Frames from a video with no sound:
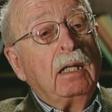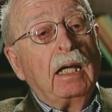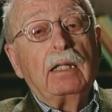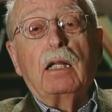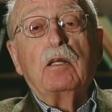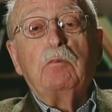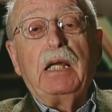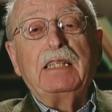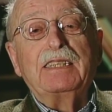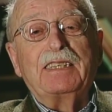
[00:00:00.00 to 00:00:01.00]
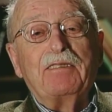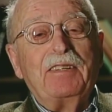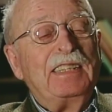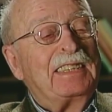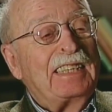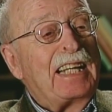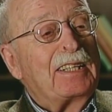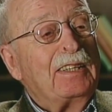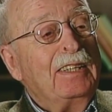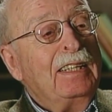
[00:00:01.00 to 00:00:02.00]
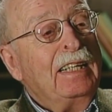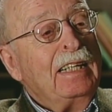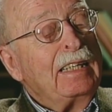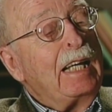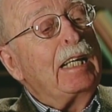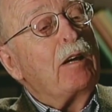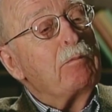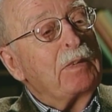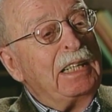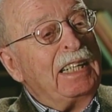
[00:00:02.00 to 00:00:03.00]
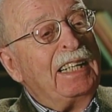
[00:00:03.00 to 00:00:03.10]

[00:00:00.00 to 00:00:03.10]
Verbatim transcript: And on the basis of his letter, they kept the